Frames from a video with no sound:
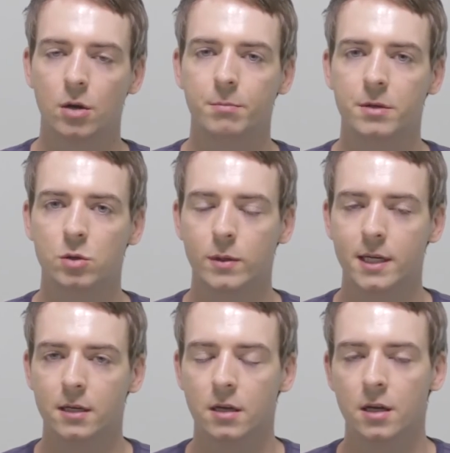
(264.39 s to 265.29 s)

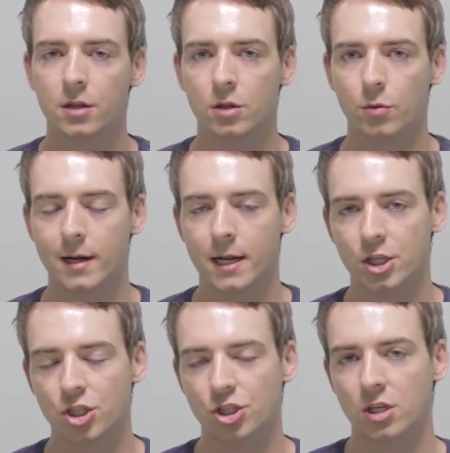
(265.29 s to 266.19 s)
between the
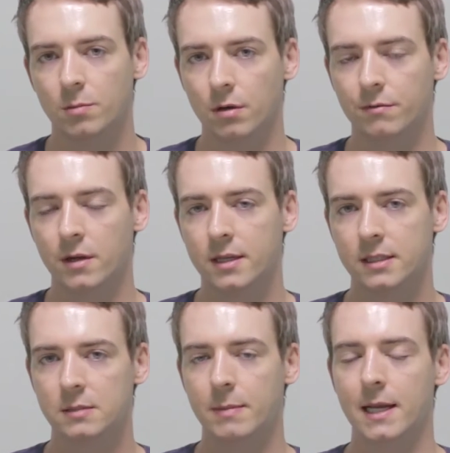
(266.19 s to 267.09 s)
relationship of
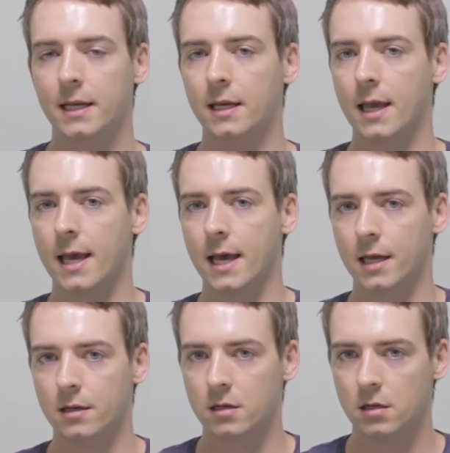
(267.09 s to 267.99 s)
spelling
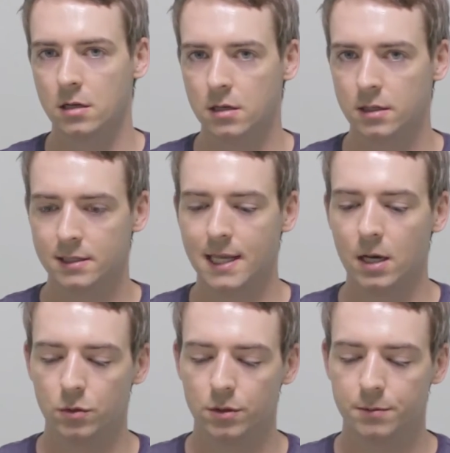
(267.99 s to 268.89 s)
and
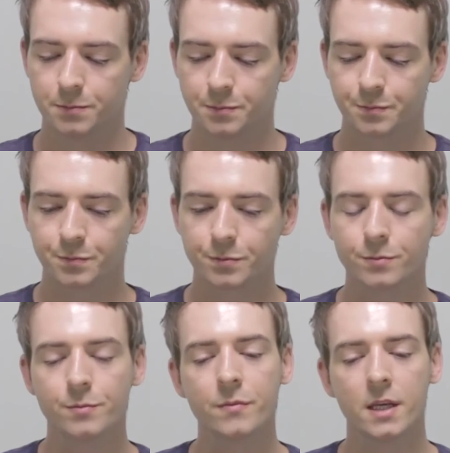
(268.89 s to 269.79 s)
sound.
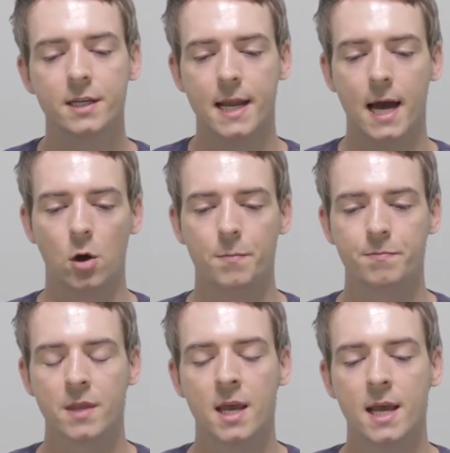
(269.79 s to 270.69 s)
Now,
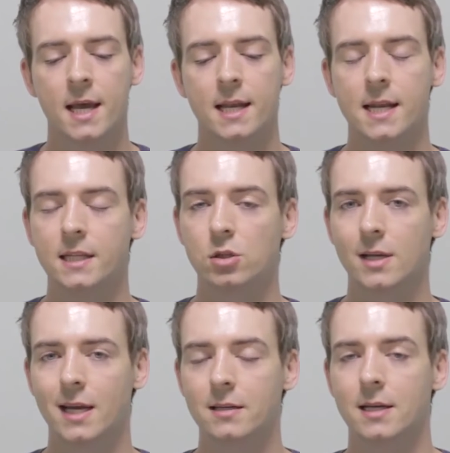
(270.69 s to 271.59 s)
let's look
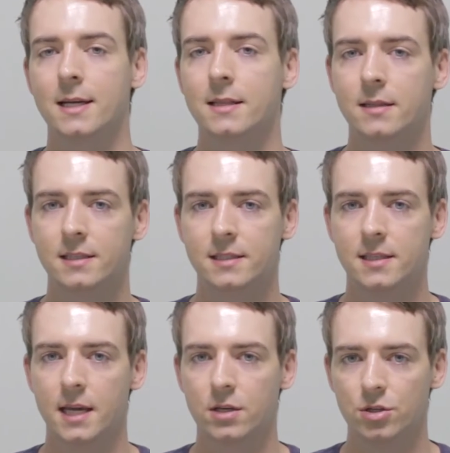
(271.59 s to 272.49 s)
at the
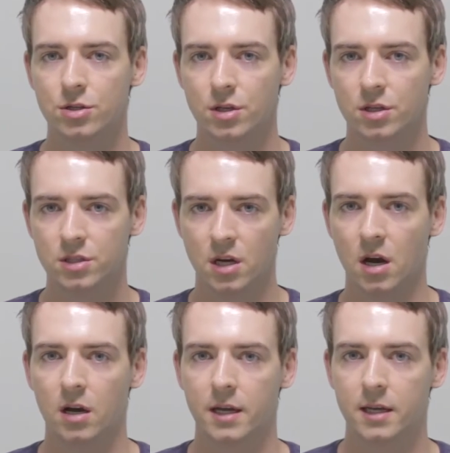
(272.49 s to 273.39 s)
second
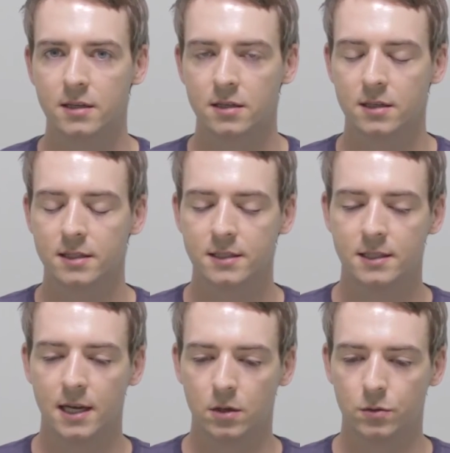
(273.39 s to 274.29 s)
target
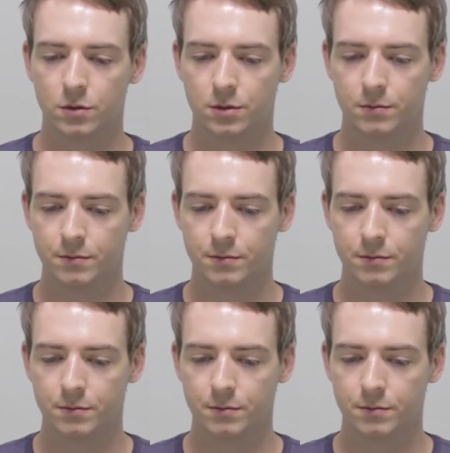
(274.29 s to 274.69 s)
sound.